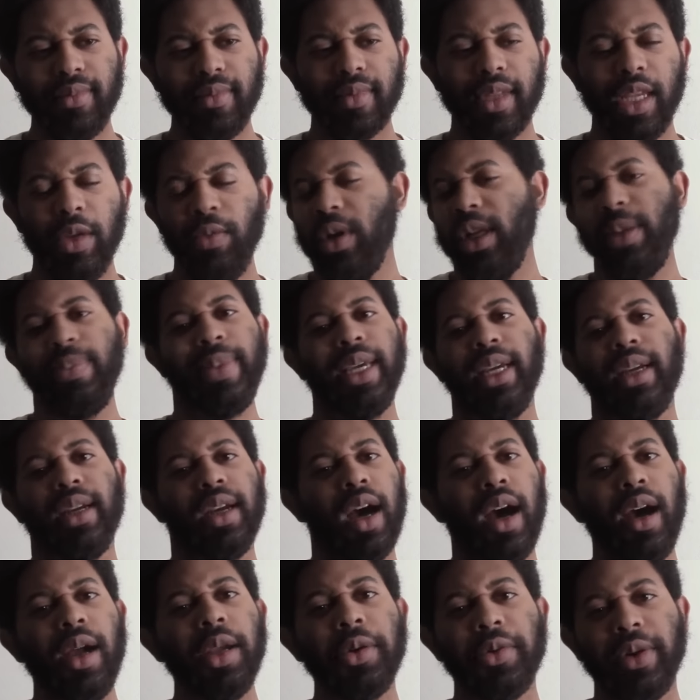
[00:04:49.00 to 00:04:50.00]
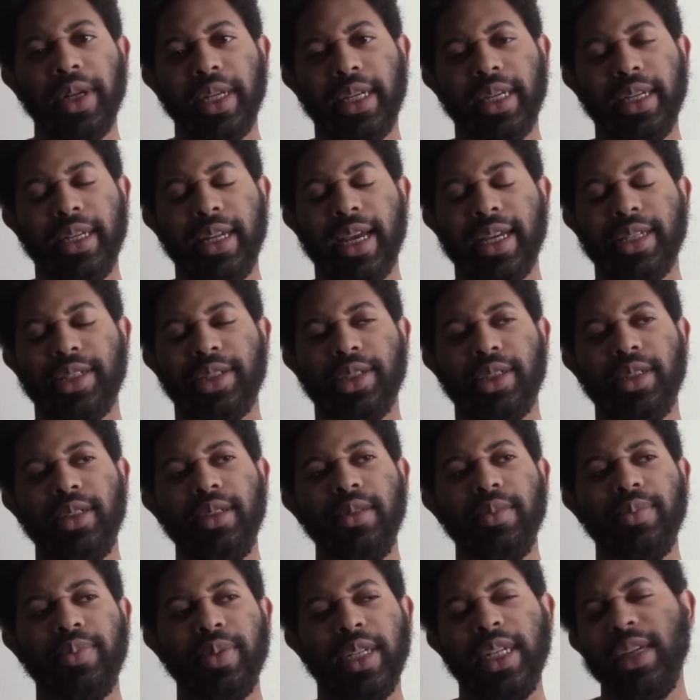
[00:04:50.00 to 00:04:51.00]
it wouldn't be a concrete
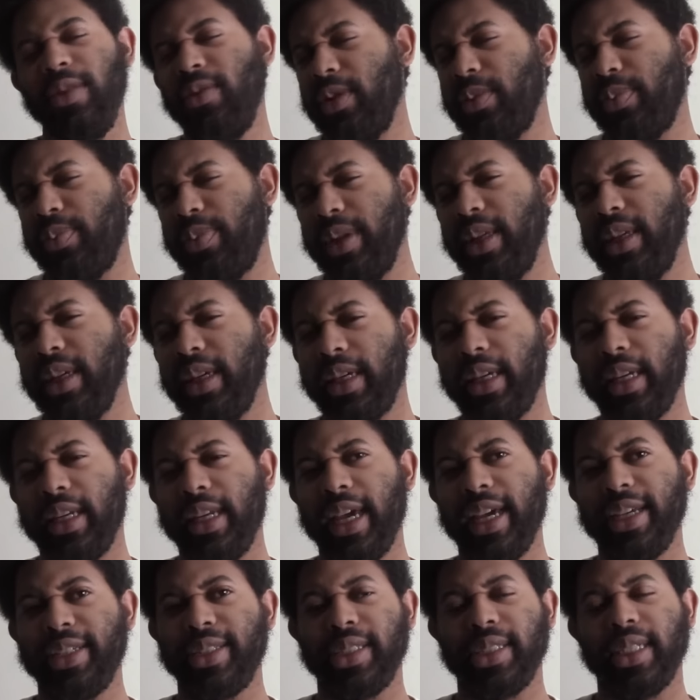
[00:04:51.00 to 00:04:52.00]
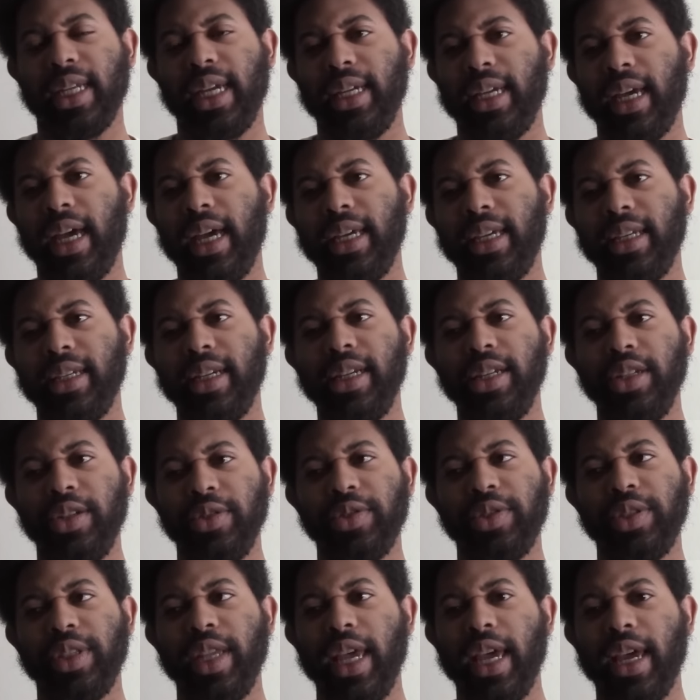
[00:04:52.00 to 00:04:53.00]
connection, but it would be a connection. I can
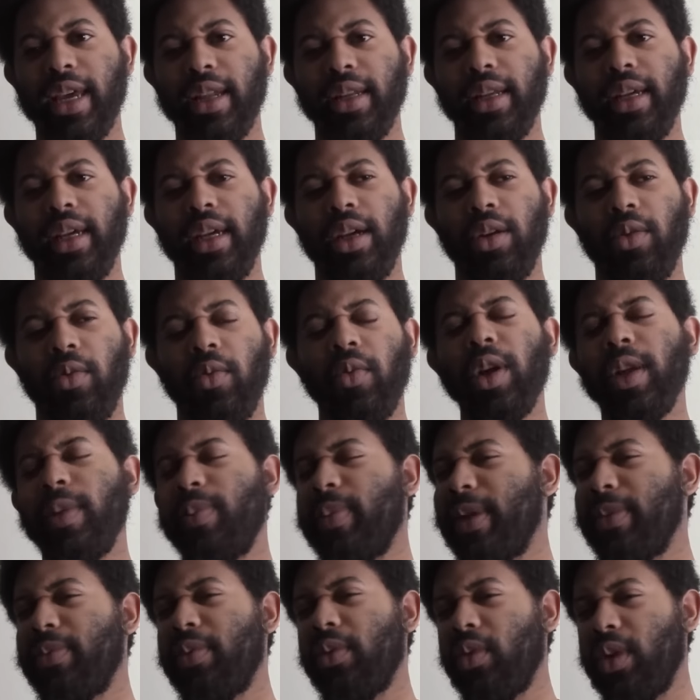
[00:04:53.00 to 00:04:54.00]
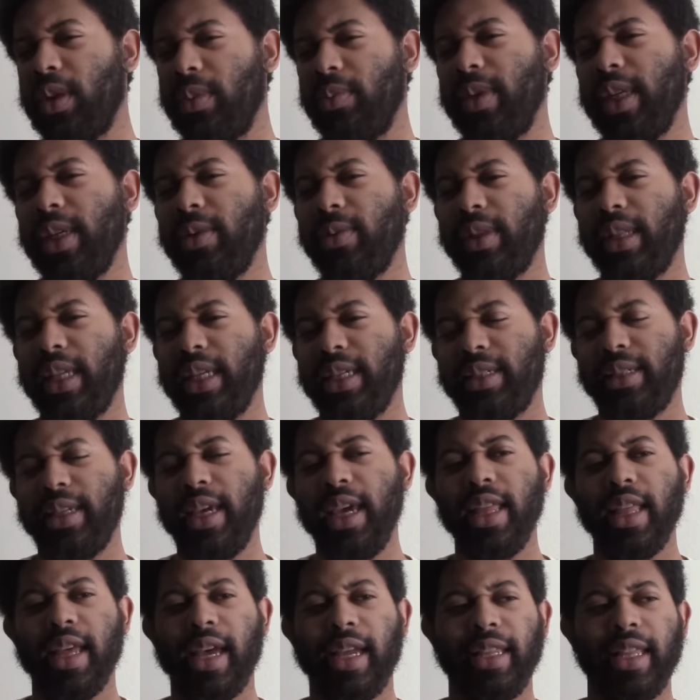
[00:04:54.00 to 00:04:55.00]
understand what people would mean when they
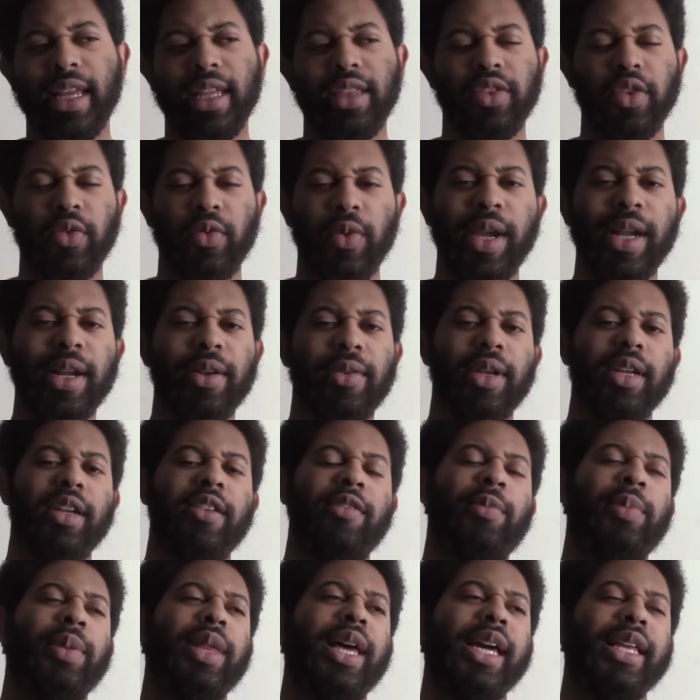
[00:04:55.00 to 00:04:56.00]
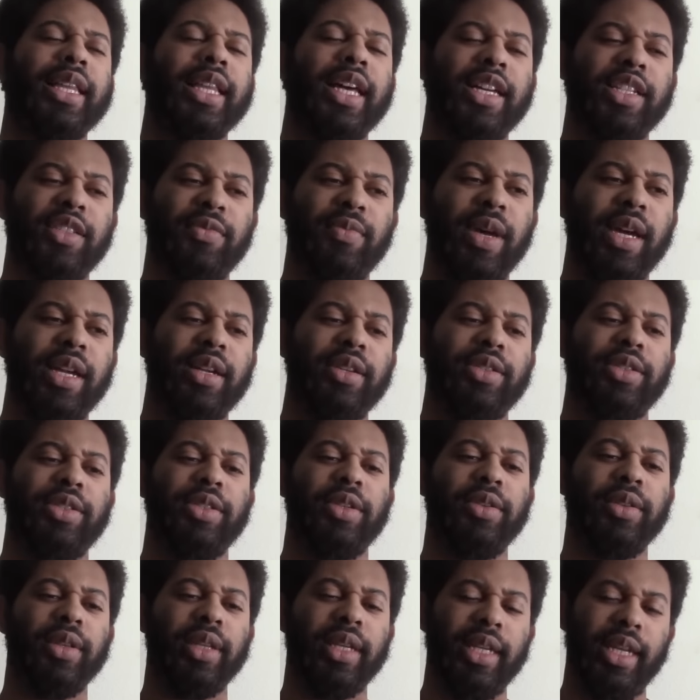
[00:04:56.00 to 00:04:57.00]
say that, that the rhetoric of Black Lives Matter
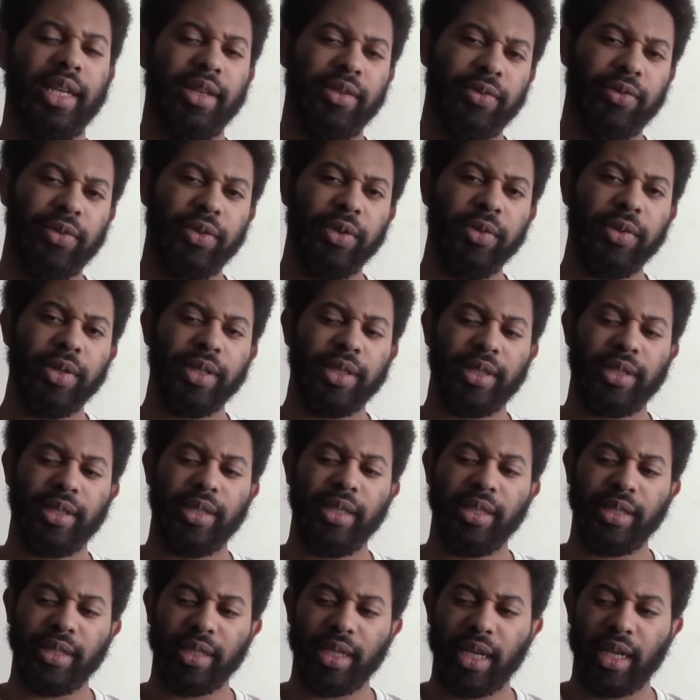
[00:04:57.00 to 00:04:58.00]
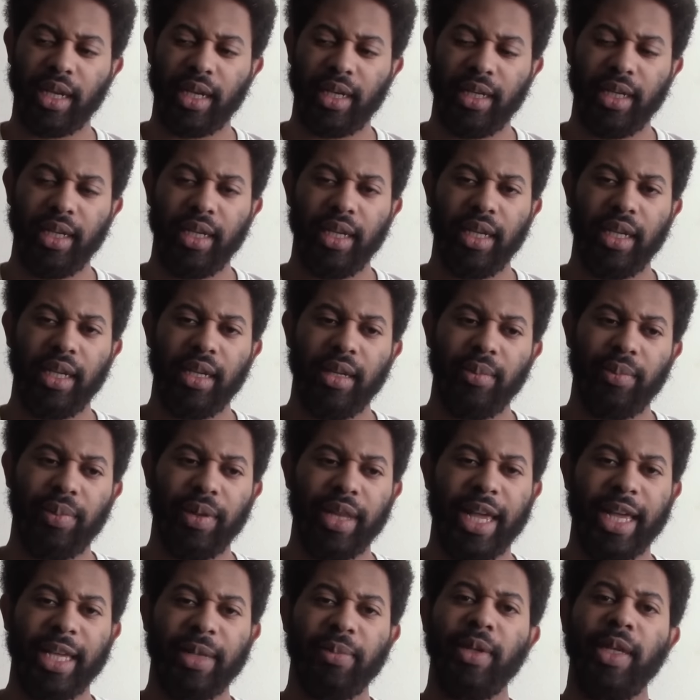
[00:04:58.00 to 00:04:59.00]
certainly influenced these
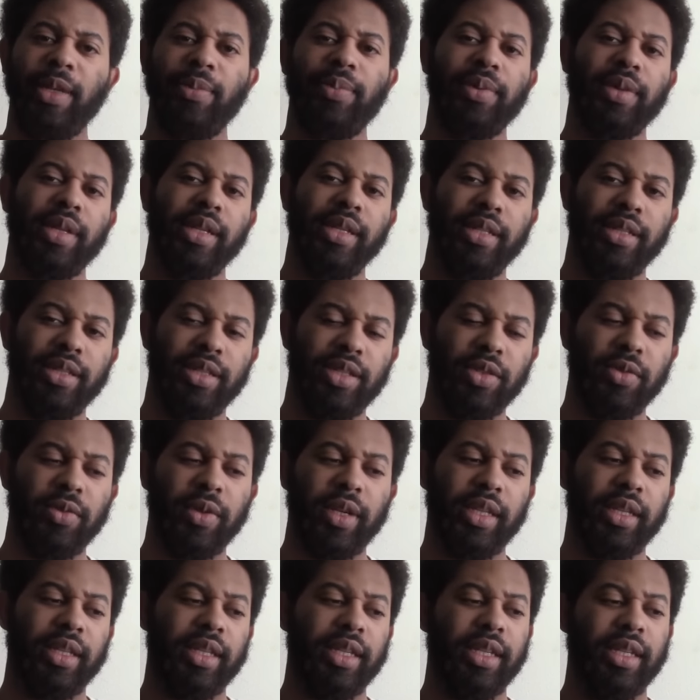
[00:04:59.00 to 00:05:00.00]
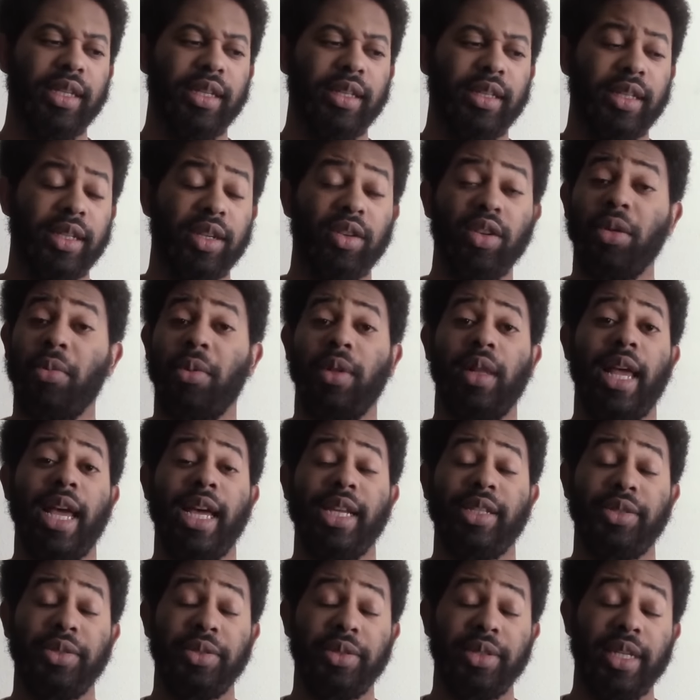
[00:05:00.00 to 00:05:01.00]
black people into doing the criminal
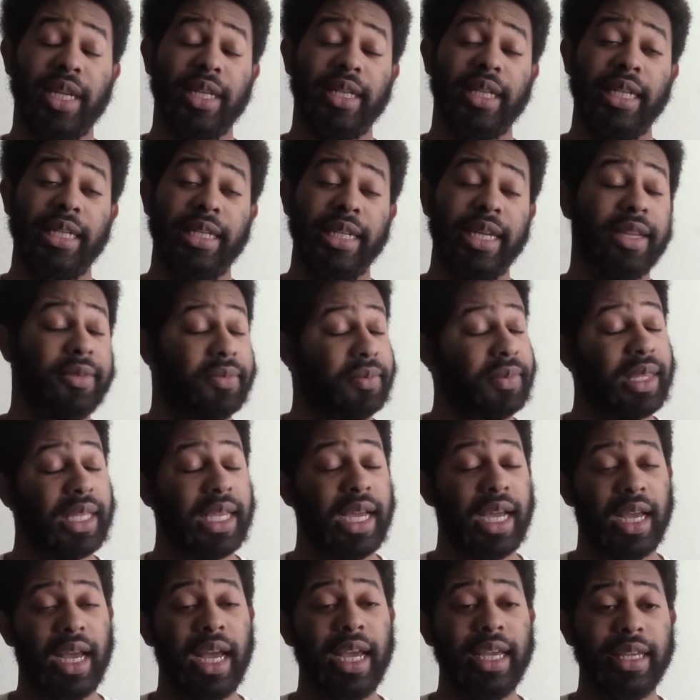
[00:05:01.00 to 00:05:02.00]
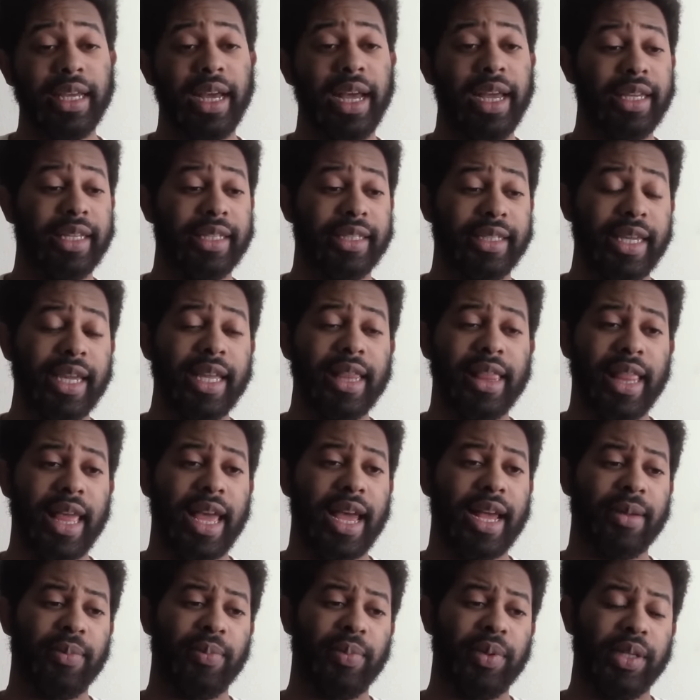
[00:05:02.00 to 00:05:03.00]
actions that they did. I could get
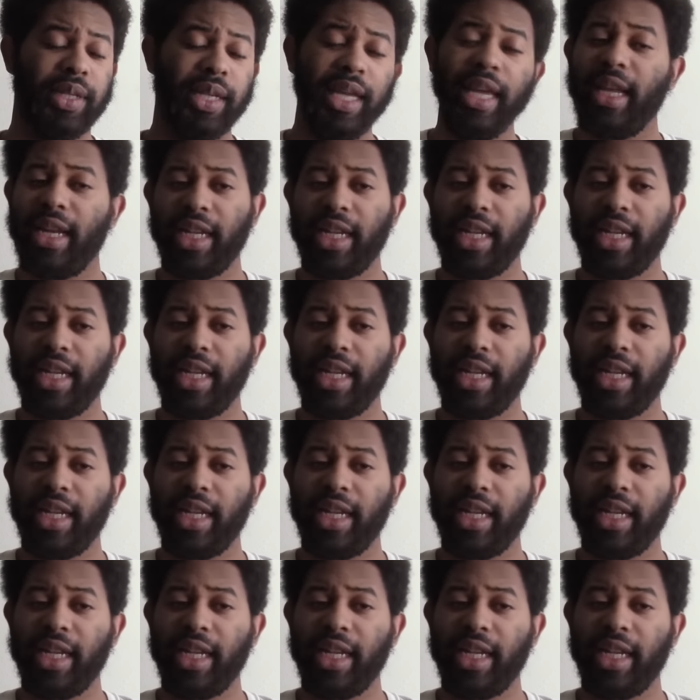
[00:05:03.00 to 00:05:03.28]
that. But again,